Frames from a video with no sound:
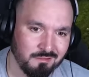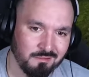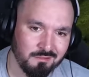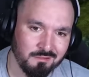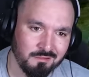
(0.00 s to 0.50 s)

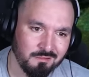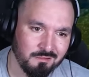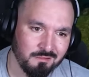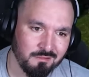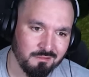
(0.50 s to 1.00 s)

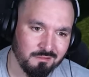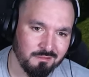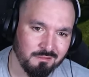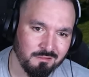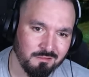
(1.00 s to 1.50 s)

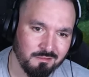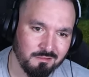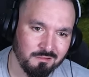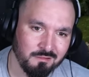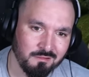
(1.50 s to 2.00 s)

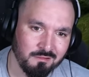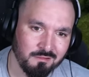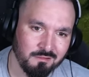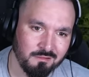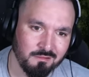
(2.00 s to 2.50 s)

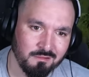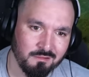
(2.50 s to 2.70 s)
(silence)